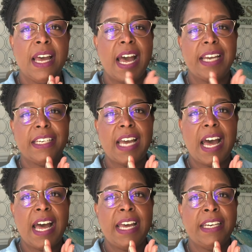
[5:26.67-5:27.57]
I,
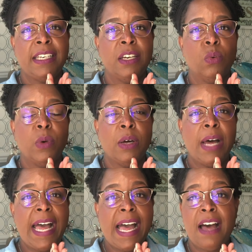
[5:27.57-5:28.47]
I will
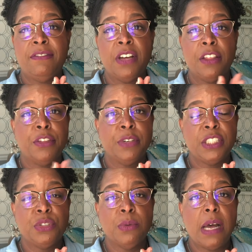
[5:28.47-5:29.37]
have a
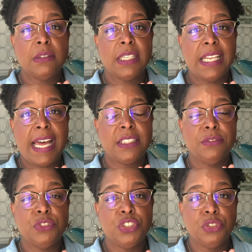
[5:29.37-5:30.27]
thirty-two ounce glass
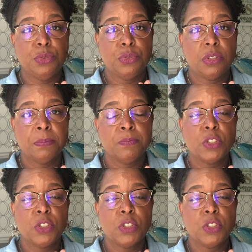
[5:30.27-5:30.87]
of juice.